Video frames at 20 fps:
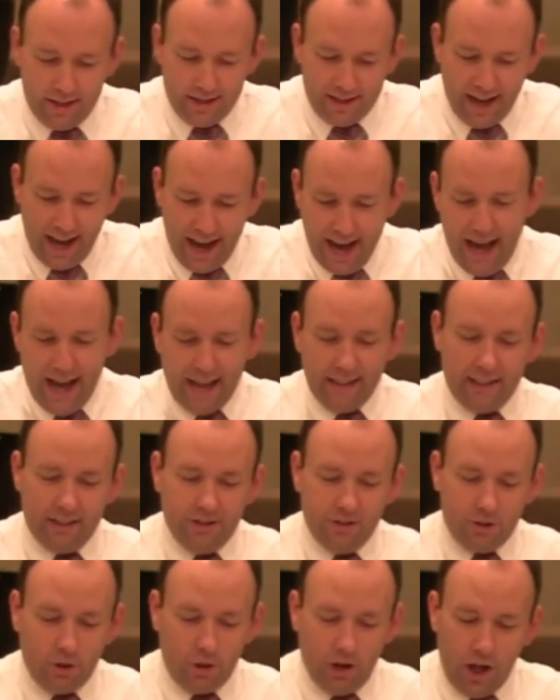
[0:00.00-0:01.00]
to
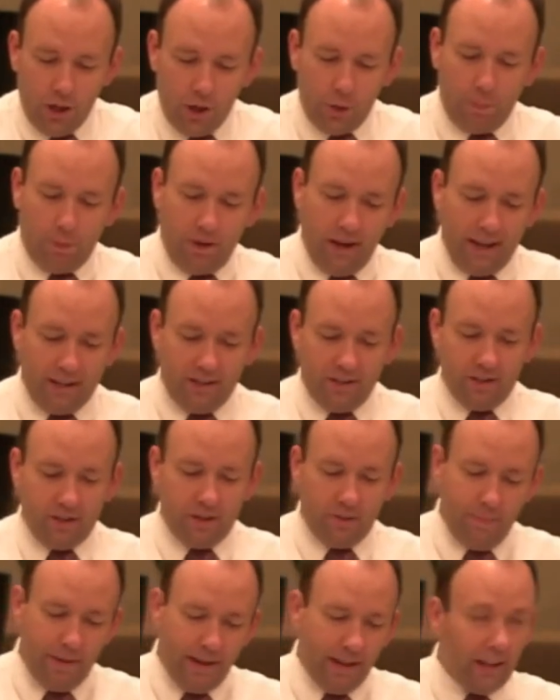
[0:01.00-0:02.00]
islands, or other places
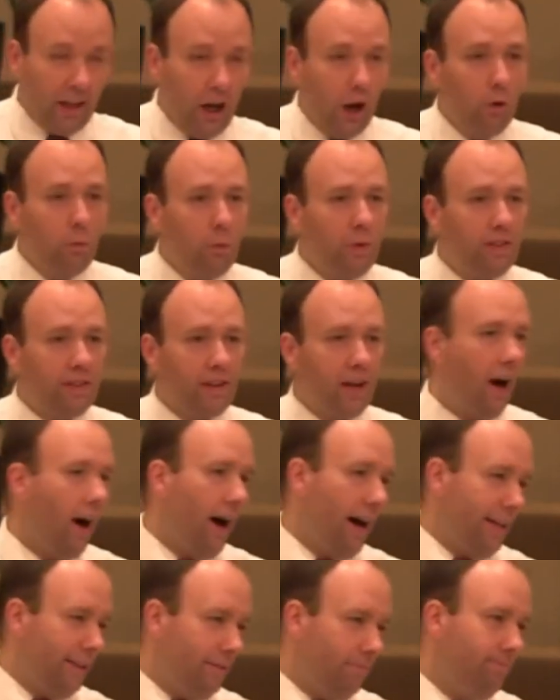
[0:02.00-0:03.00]
to be alone with
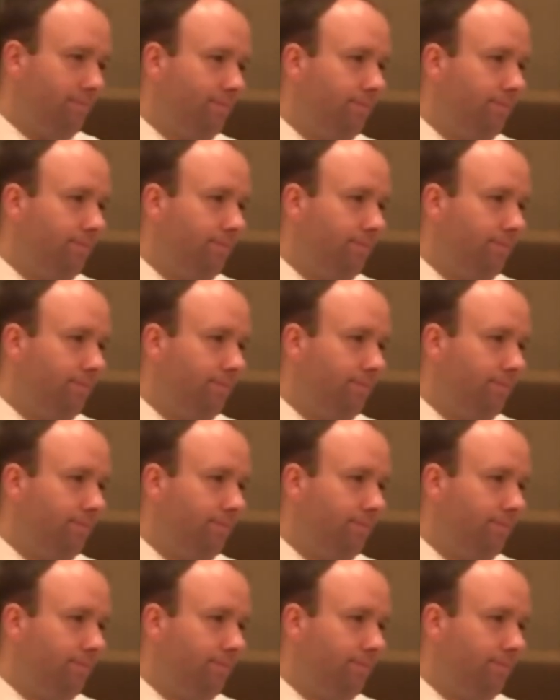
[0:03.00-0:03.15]
God.